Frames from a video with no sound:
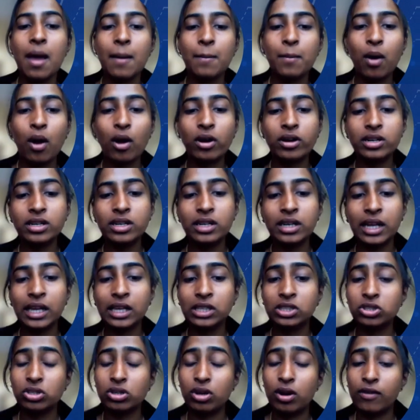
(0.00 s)
Modern
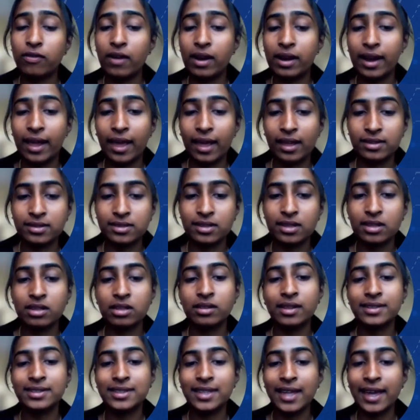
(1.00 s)
nature of attacks,
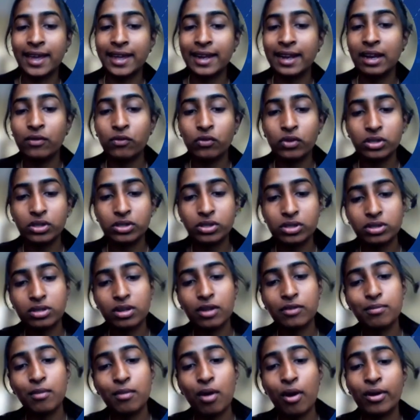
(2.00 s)
the silent features
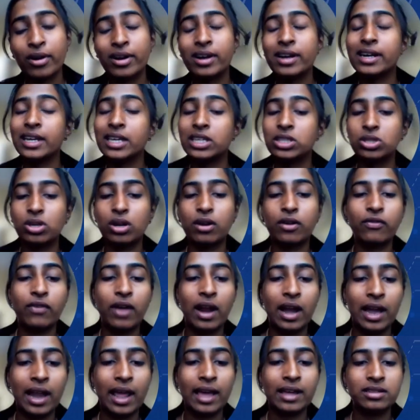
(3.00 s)
of modern nature of
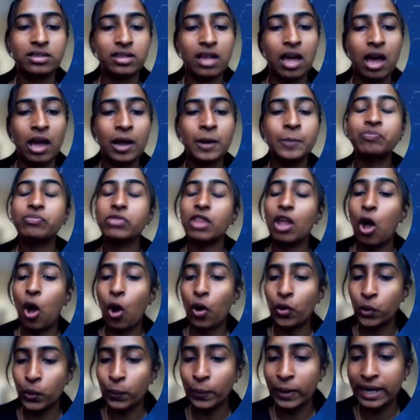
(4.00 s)
attacks are
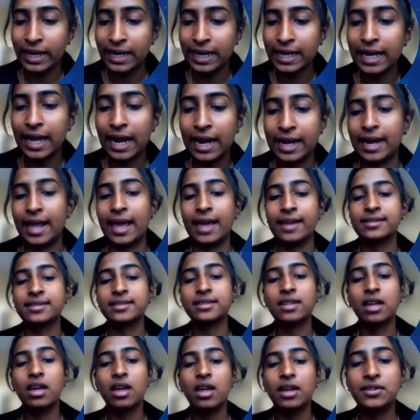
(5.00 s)
automating
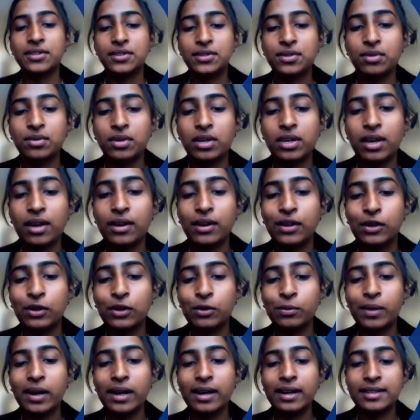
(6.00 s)
attacks. So here
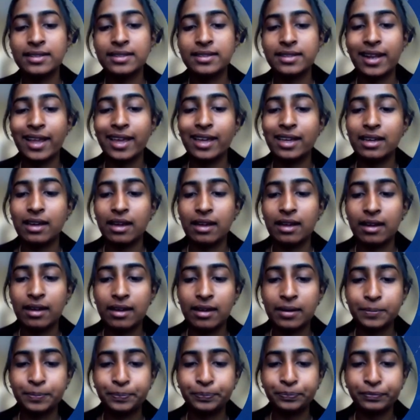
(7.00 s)
human dislike
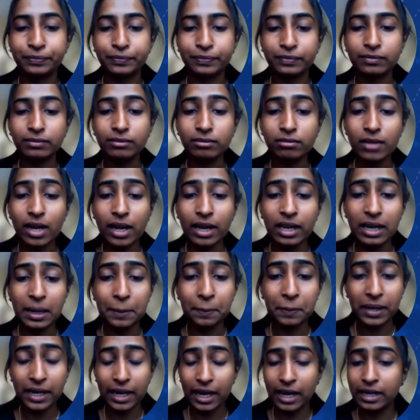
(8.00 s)
a
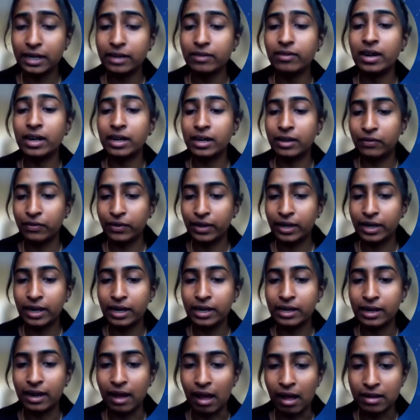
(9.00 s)
repetitive and
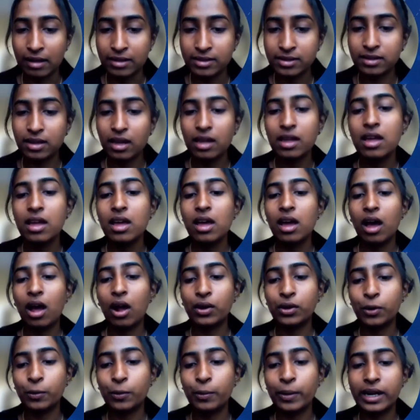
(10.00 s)
difficult task.
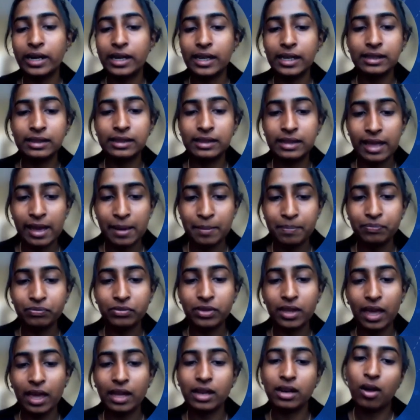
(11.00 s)
Automating them
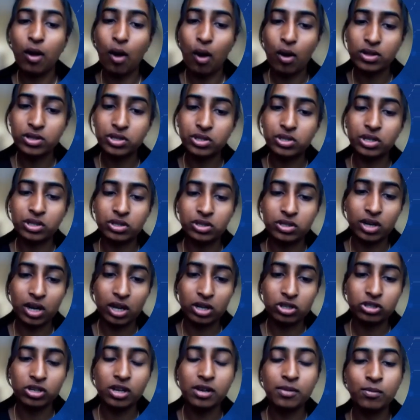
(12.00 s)
can cause
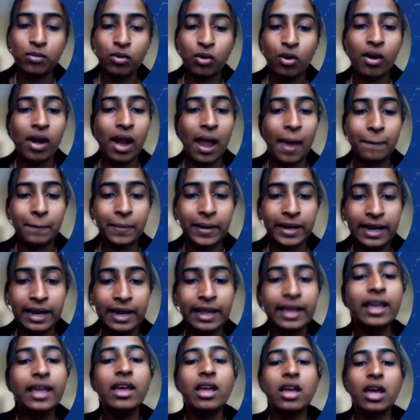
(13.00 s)
destruction more
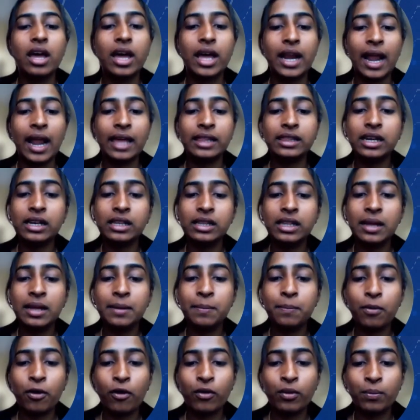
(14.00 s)
rapidly. Rather
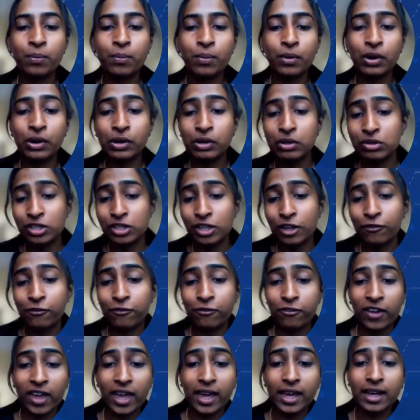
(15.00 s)
than producing
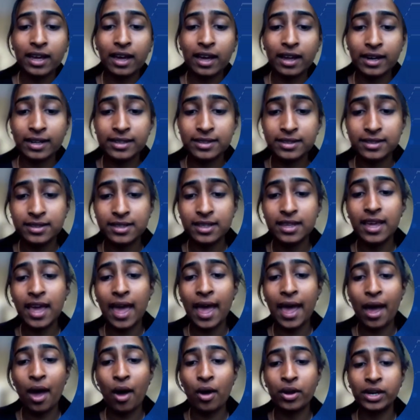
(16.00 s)
fake currency
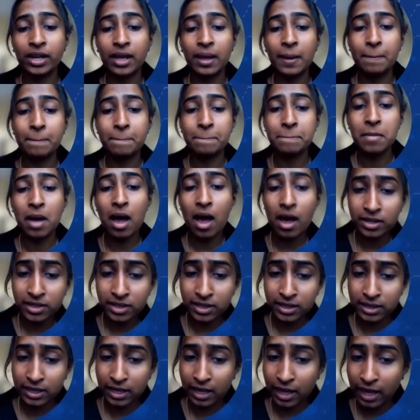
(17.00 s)
on a
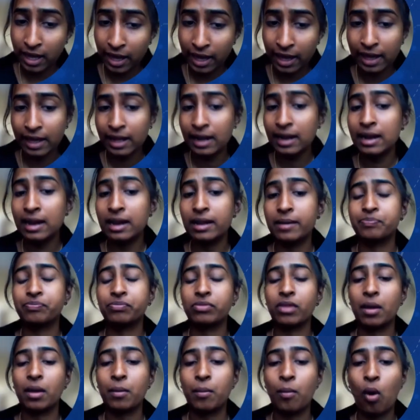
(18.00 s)
mass scale,
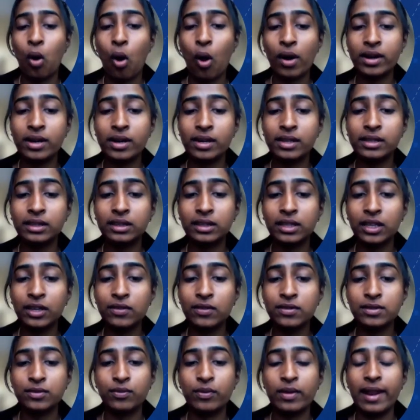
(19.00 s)
modern
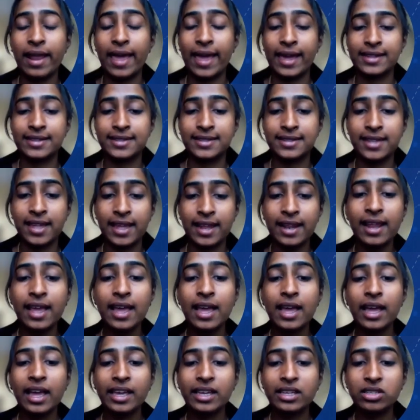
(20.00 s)
thieves will excel
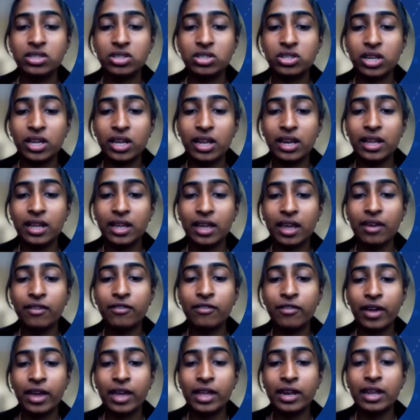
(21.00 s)
in stealing
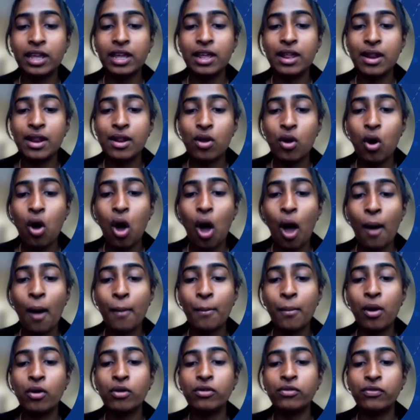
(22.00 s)
a very low
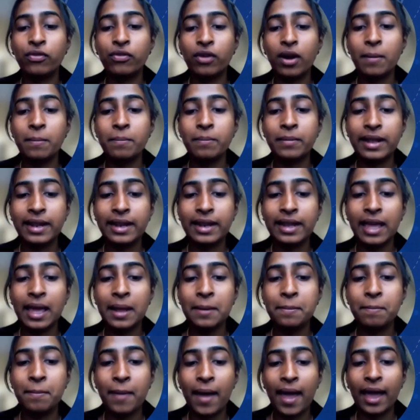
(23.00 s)
amount from
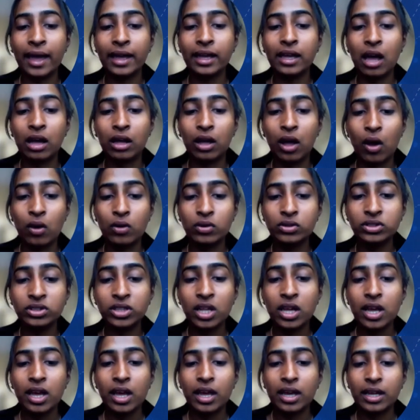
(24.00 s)
million bank
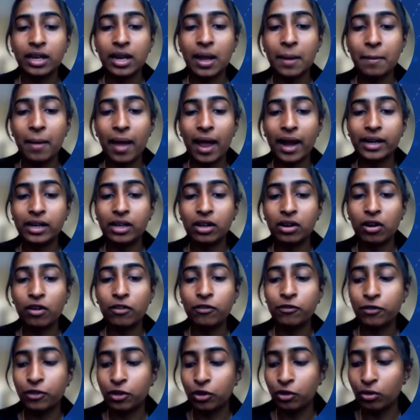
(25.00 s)
accounts in a matter
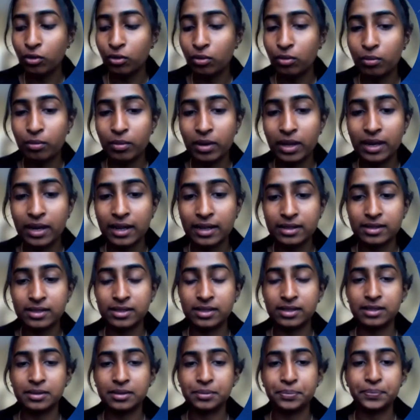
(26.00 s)
of few
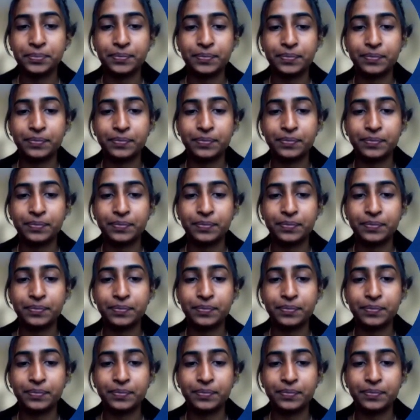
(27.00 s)
minutes.